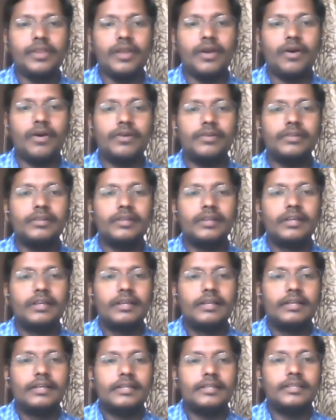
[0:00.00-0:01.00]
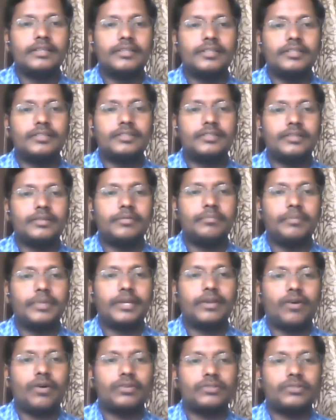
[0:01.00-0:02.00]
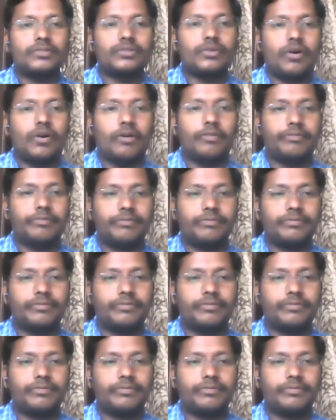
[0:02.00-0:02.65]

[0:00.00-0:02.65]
or it is because of,